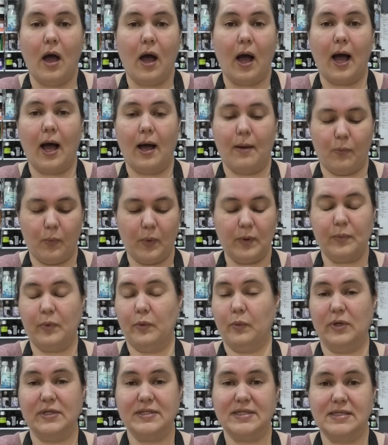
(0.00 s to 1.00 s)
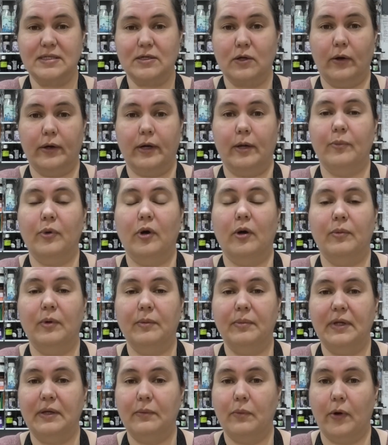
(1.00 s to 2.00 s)
But once it's gone, I
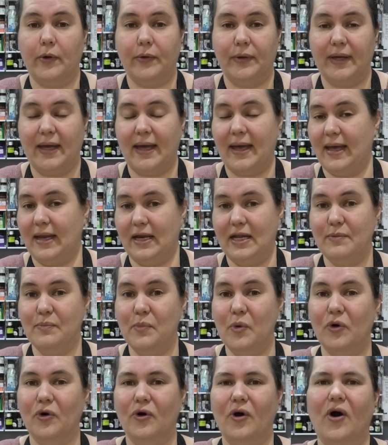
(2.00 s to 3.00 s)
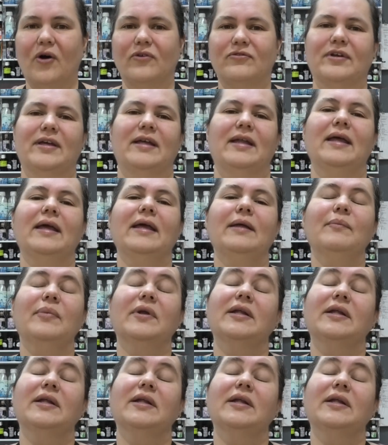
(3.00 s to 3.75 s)
probably won't get any more of it in,